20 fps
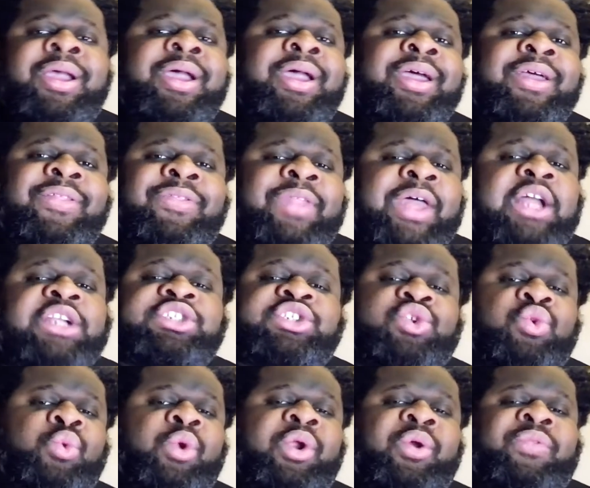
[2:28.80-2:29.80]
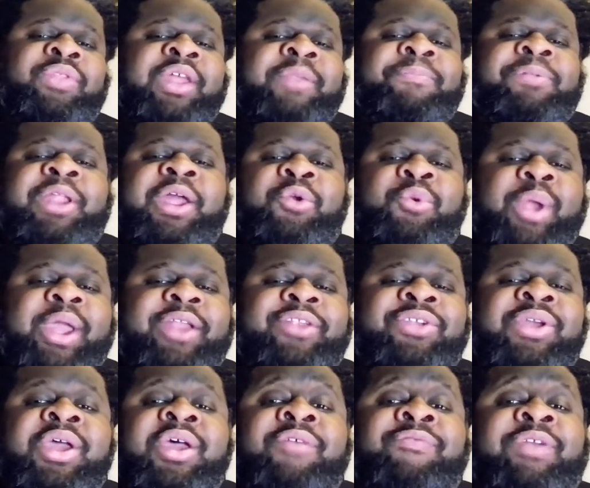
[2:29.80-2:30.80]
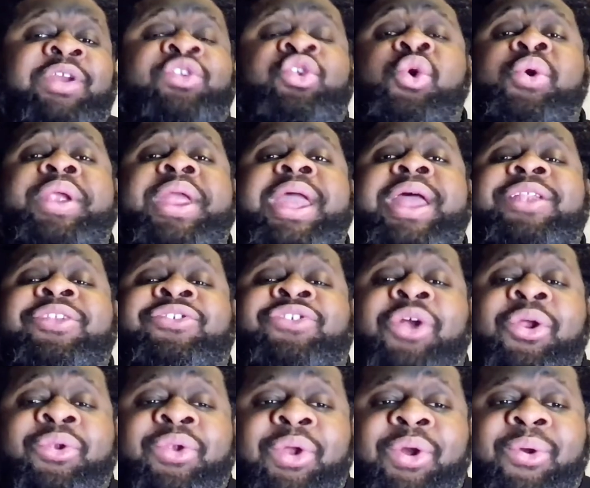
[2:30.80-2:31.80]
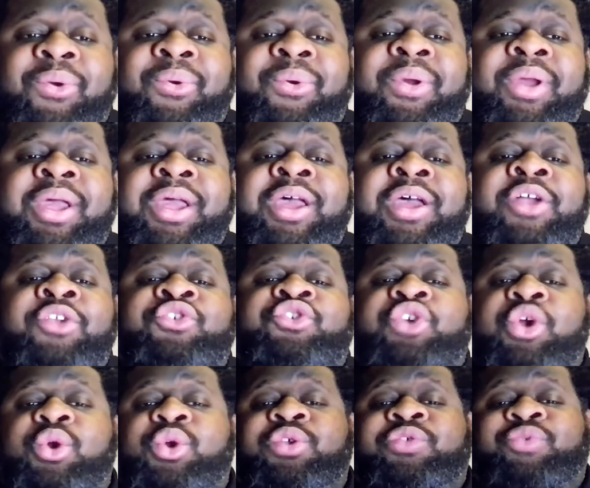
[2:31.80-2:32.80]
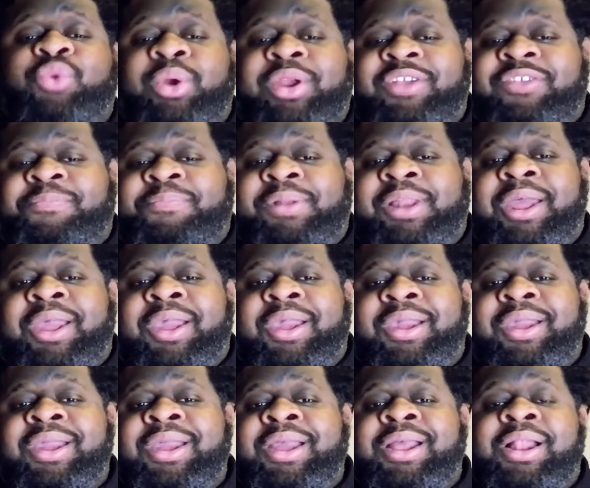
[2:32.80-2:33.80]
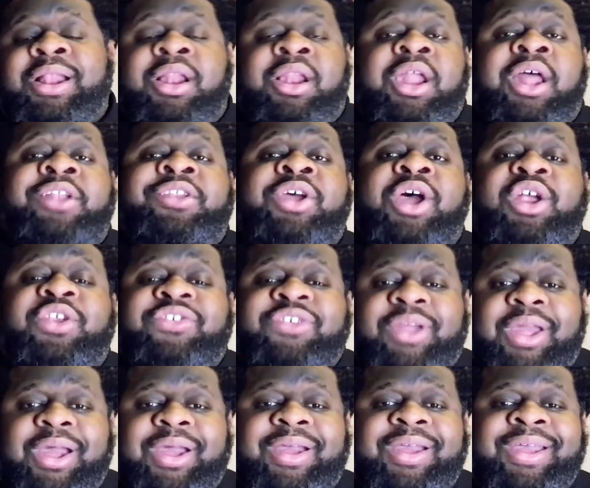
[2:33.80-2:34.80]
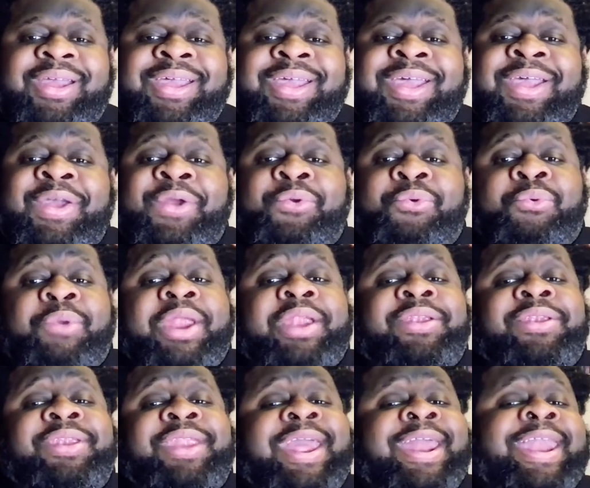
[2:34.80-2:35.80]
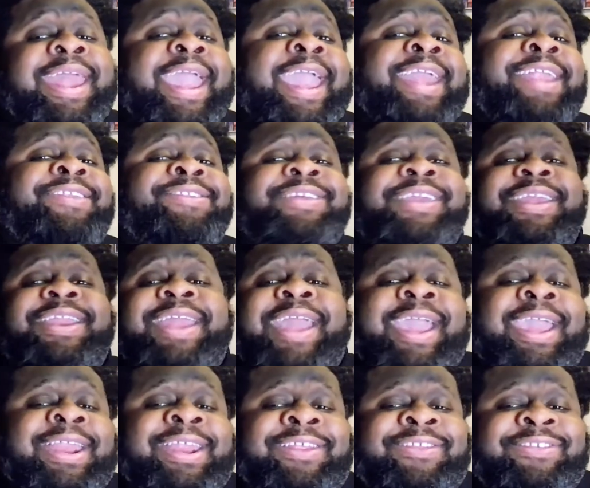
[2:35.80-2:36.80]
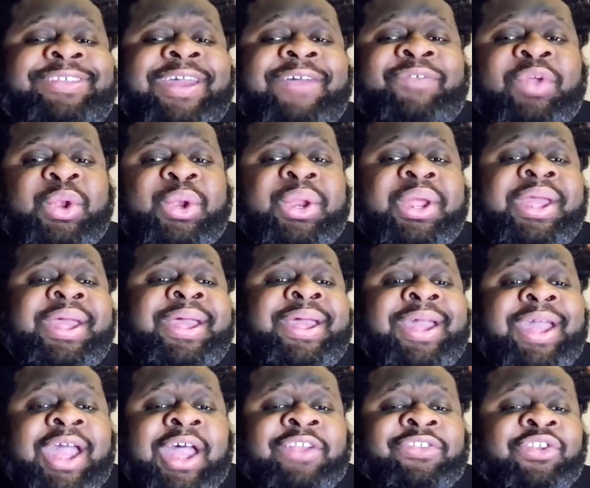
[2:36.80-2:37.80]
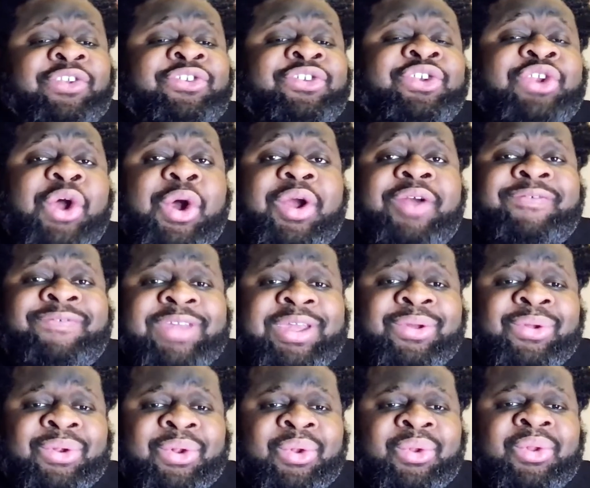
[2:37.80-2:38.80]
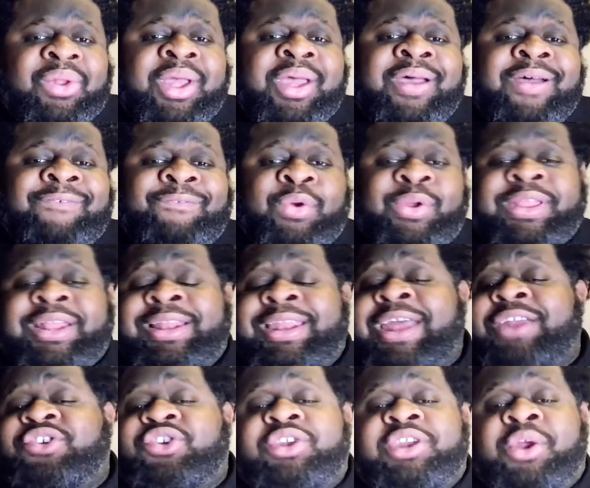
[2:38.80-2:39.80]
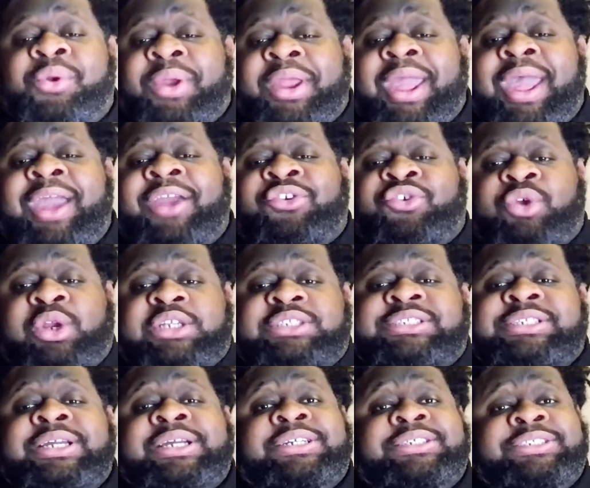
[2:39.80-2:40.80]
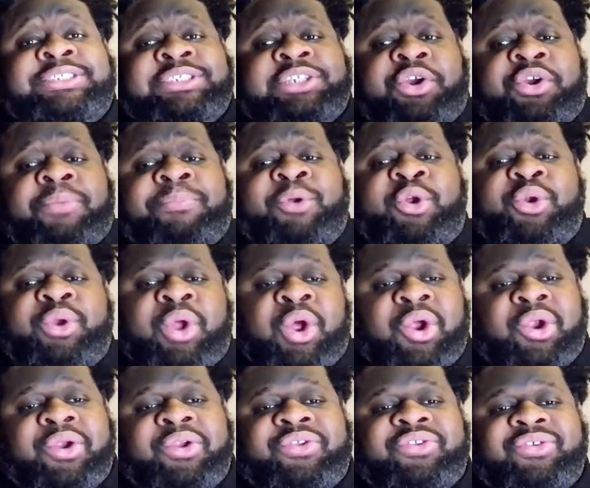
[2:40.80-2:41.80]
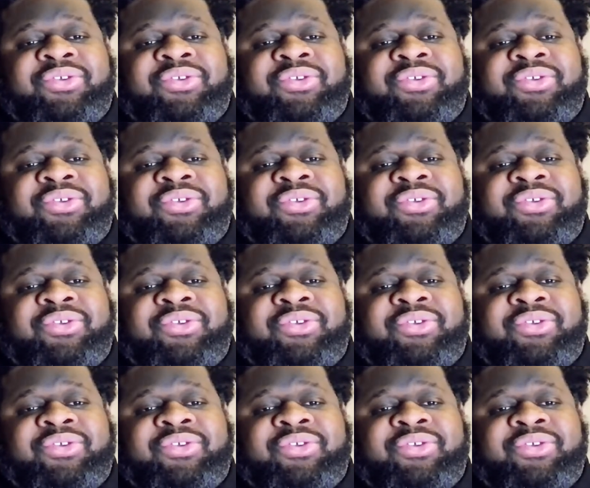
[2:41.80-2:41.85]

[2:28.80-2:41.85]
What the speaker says: Thus the world that playwright Victorien Sardou chose for his play, La Tosca, written in 1887 as a star vehicle for the legendary actress Sarah Bernhardt.